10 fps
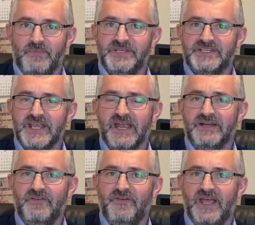was
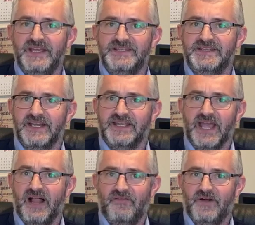sacrificed at
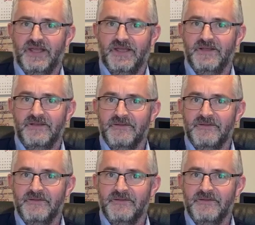Calvary